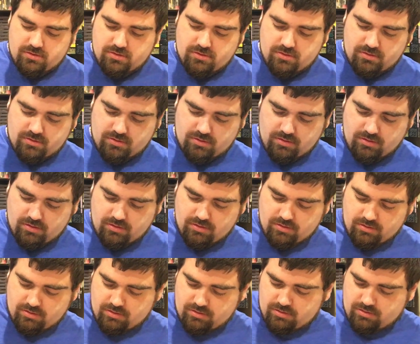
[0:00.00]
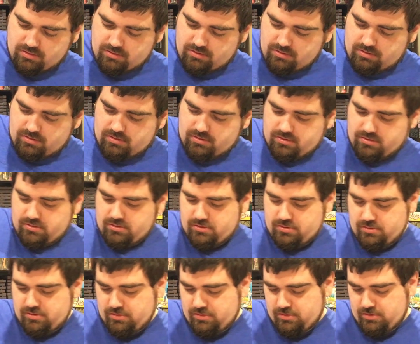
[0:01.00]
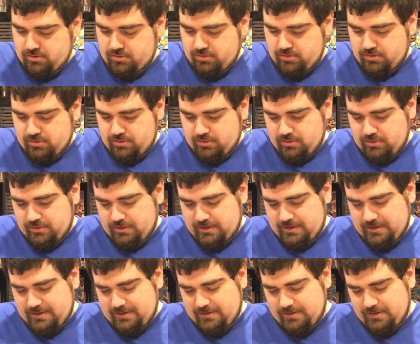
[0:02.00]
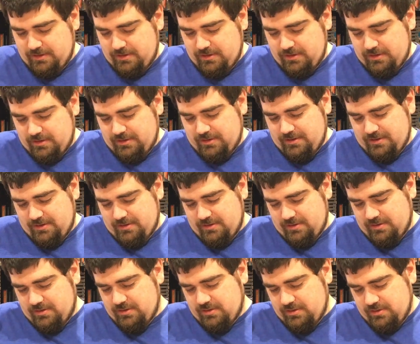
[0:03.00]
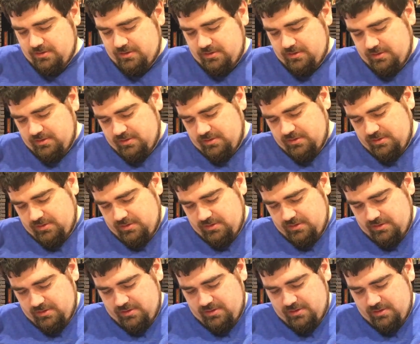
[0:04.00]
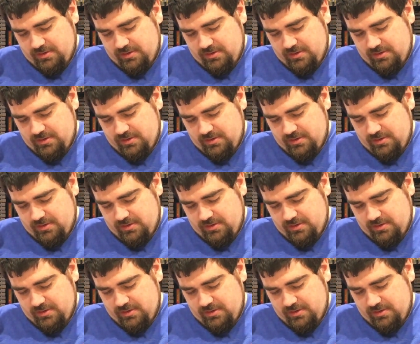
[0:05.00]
(no one is talking)